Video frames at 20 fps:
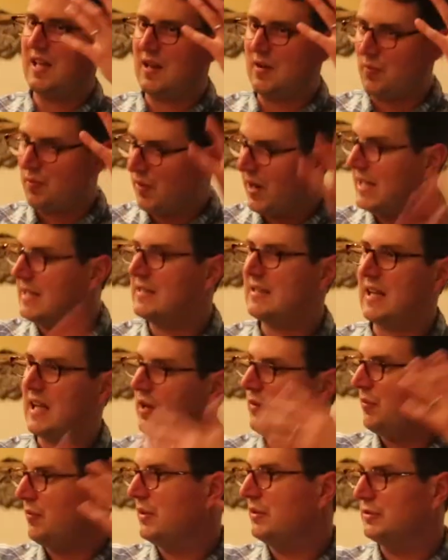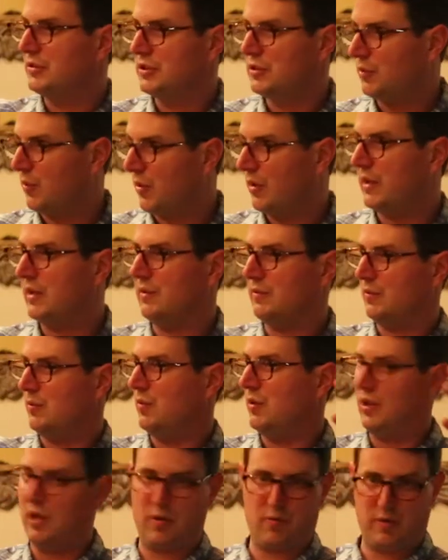and write a real story
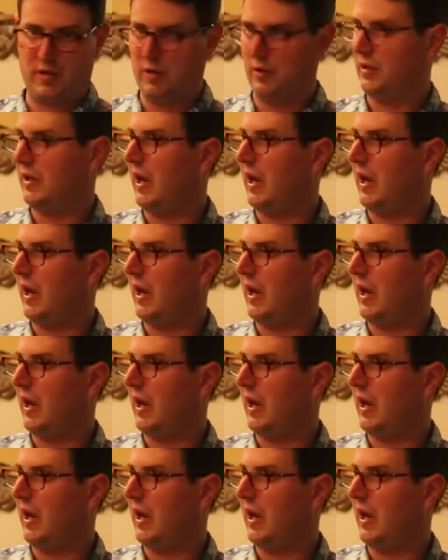with a real